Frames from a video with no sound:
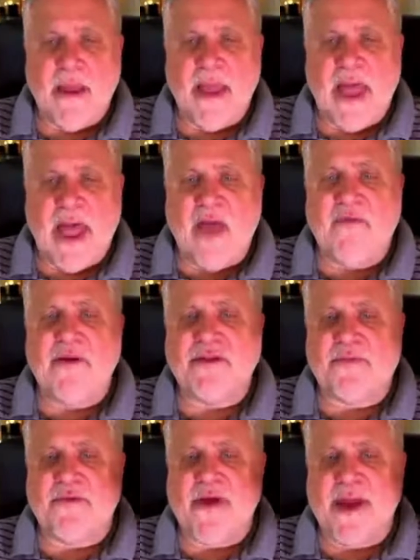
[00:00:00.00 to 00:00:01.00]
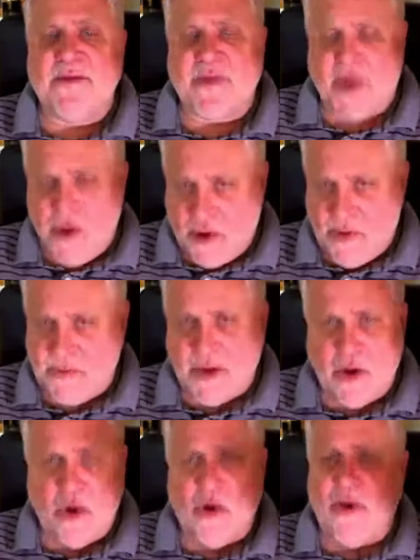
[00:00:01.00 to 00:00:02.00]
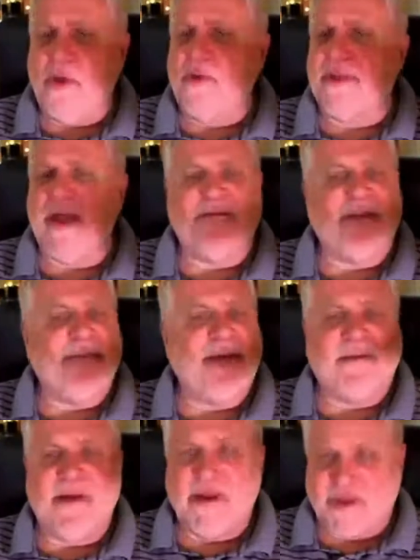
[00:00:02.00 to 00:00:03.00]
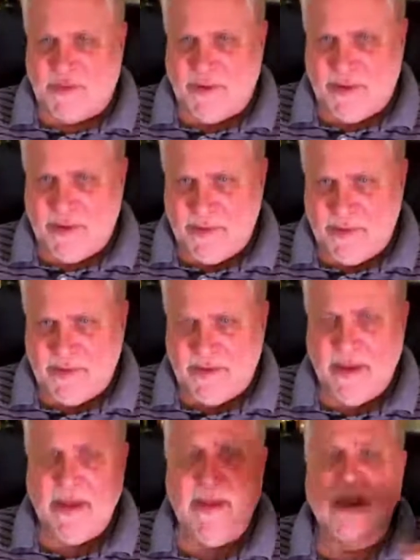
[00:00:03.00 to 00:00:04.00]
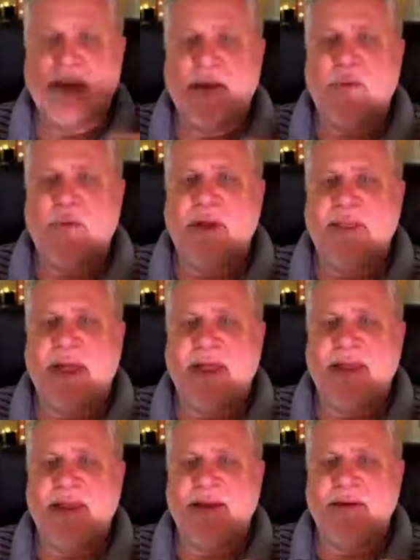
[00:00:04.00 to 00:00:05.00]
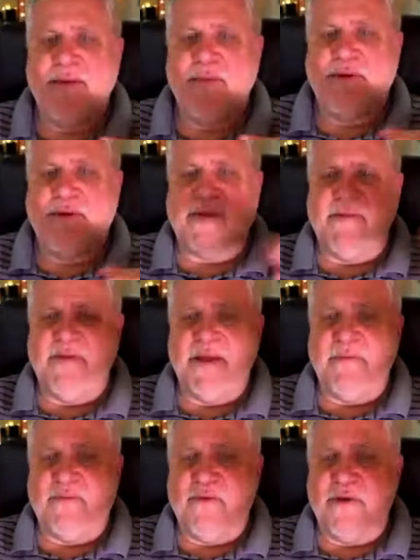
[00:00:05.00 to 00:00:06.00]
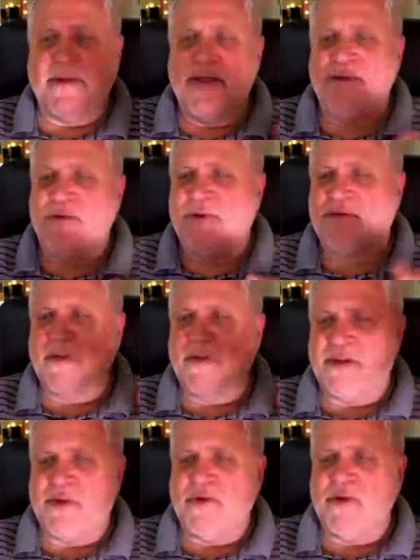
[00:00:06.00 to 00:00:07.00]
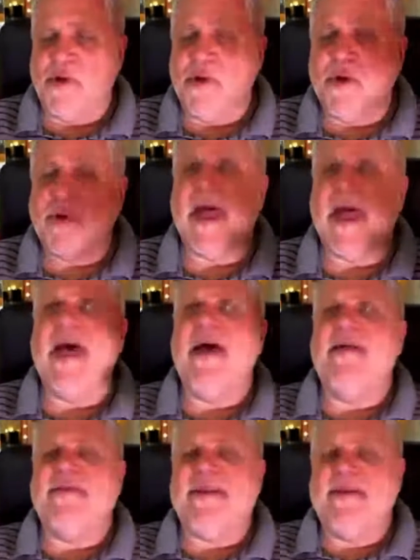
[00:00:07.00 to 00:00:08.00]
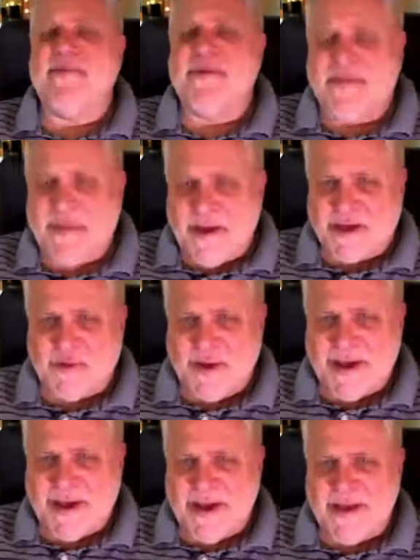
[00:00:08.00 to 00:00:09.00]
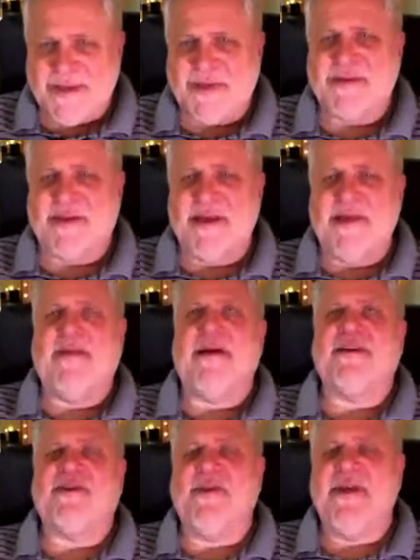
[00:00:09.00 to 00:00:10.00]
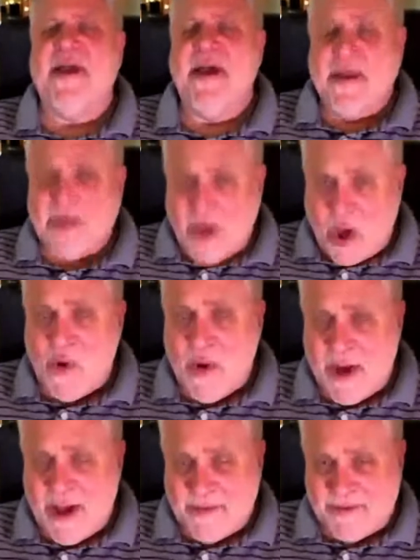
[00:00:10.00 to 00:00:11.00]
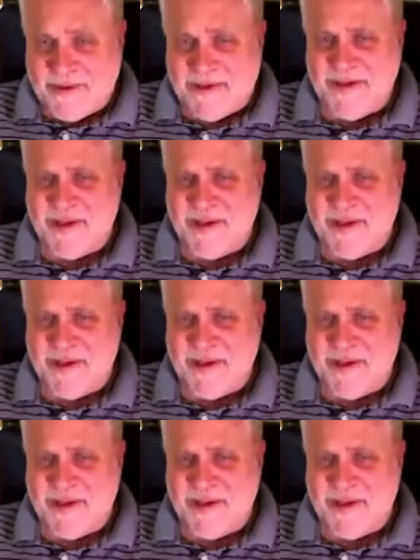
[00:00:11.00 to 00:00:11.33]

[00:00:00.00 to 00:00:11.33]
average price homes. They all don't have to be luxury homes. When I was living in Brooklyn and new construction was going on, everything was luxury condos, luxury co-ops,